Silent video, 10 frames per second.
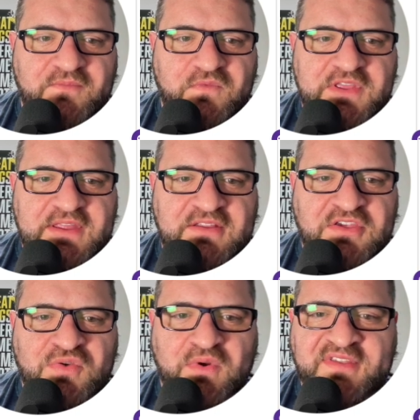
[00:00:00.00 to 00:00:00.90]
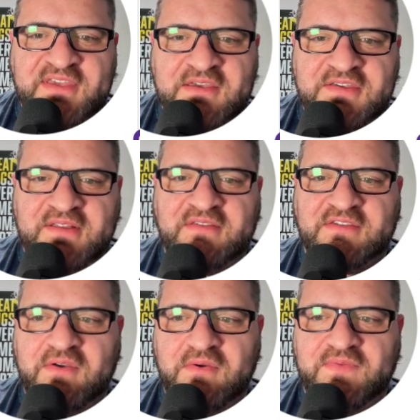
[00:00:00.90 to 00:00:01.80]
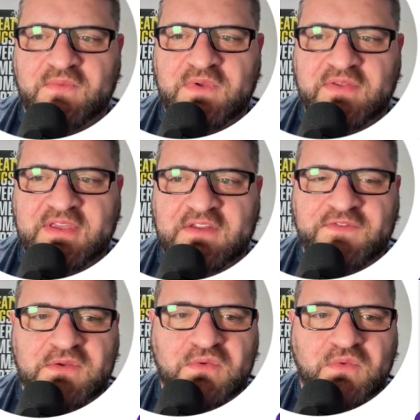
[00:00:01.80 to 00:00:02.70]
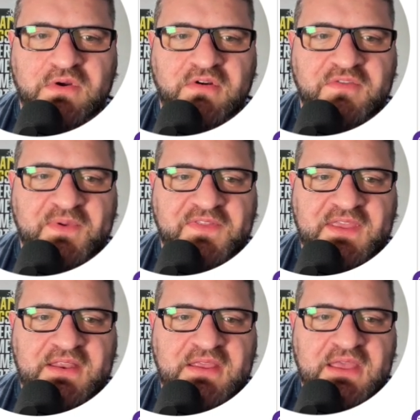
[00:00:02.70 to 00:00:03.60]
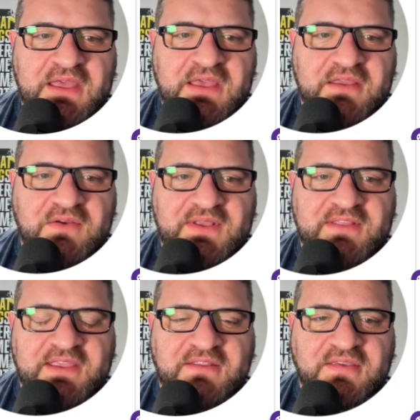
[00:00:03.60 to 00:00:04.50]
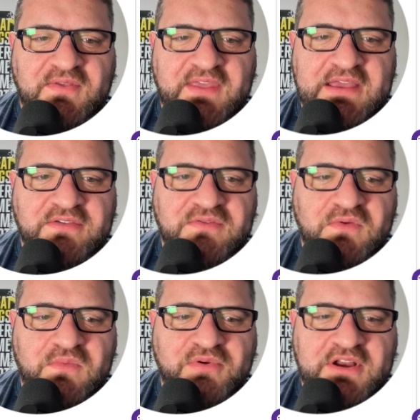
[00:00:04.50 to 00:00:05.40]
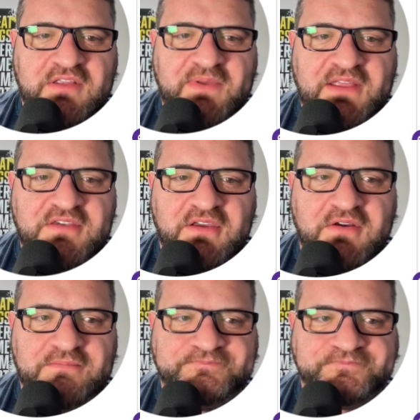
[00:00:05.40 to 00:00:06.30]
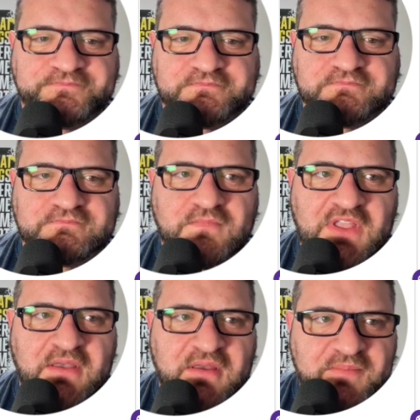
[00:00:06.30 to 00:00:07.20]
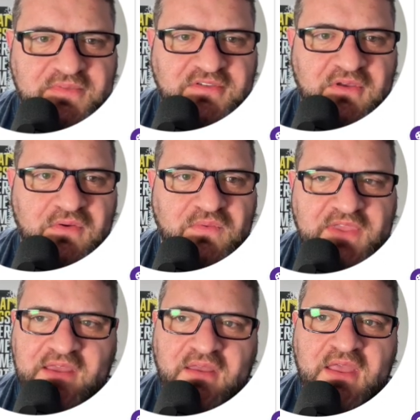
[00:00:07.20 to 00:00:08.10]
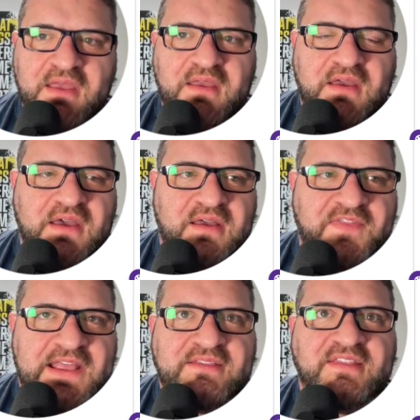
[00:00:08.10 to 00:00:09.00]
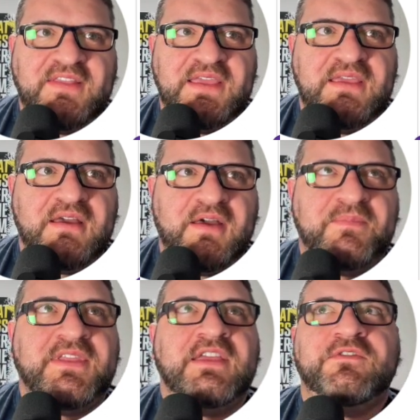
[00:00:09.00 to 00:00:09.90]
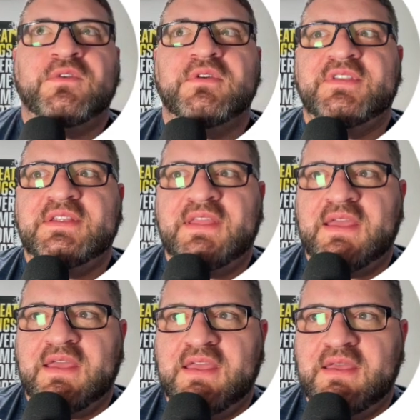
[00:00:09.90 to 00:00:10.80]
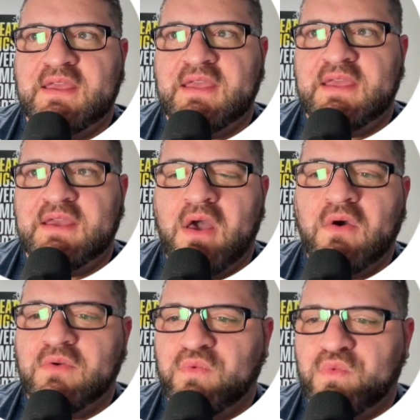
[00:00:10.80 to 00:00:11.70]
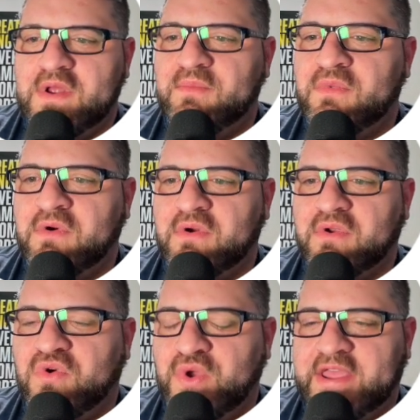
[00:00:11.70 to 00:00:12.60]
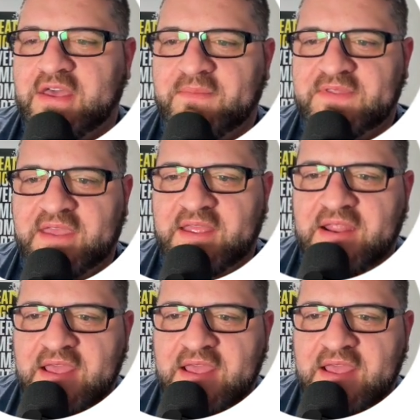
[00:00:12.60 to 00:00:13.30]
we did short sections. So we only got a few words, but then, it linked to the actual product page here. So yeah, that's the update for today. And one more quick update.